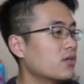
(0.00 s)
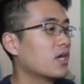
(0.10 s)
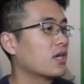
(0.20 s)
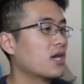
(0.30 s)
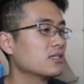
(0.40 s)
You
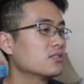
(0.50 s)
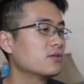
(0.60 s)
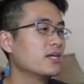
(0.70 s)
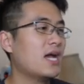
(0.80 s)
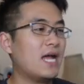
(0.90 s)
can
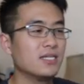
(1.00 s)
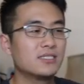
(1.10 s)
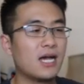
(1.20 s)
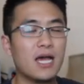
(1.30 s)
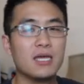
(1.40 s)
cancel it
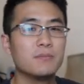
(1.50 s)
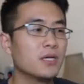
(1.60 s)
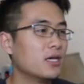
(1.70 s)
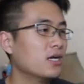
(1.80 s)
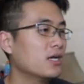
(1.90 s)
anytime.
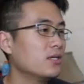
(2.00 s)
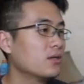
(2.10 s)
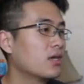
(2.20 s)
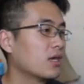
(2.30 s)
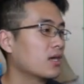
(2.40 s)

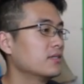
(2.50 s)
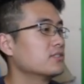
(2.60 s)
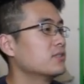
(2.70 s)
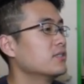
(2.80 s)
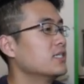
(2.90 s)
You can
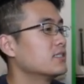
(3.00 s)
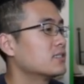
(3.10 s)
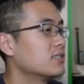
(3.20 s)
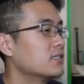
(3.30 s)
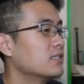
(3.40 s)
cancel
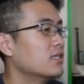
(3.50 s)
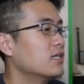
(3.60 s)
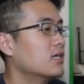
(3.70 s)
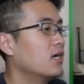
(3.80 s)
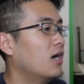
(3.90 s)
it
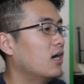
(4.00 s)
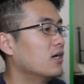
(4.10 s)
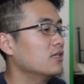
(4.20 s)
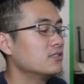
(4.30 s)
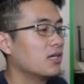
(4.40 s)

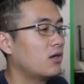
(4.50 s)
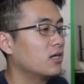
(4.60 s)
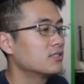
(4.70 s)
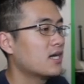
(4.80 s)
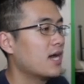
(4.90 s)

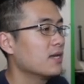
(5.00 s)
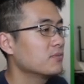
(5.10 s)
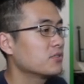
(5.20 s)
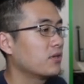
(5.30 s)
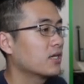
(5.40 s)
until a
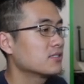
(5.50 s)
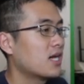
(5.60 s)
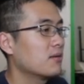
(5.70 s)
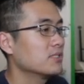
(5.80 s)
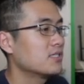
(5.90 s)
time. So you can
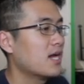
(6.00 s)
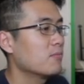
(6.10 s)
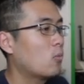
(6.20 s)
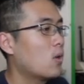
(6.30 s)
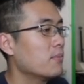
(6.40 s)
set up a
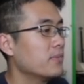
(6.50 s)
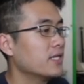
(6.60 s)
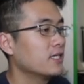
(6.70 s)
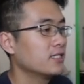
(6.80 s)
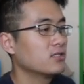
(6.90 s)
time, 1
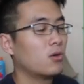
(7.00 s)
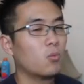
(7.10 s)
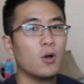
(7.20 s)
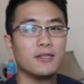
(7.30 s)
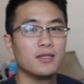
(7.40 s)
minute or
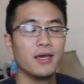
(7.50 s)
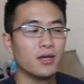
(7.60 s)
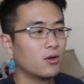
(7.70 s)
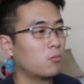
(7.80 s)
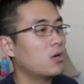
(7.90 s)
1
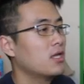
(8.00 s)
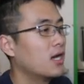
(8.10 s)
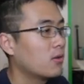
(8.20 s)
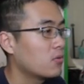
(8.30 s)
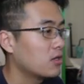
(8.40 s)
day or 1
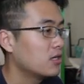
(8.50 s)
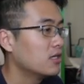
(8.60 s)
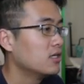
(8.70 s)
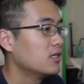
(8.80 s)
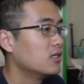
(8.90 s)
hour.
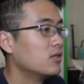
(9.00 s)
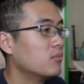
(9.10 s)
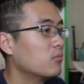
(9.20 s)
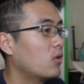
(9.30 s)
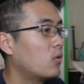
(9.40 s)

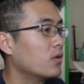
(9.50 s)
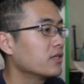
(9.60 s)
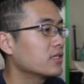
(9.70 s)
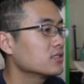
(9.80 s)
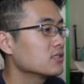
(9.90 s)
Or
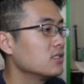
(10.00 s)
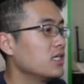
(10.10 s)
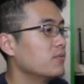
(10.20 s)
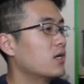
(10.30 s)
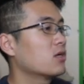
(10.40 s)
you can just
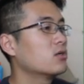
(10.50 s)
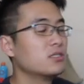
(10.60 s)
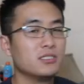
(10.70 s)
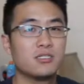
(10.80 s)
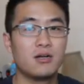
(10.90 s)
leave
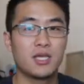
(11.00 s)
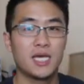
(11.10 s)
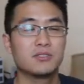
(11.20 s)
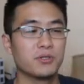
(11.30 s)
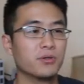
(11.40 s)
good until
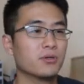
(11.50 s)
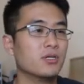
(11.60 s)
cancel.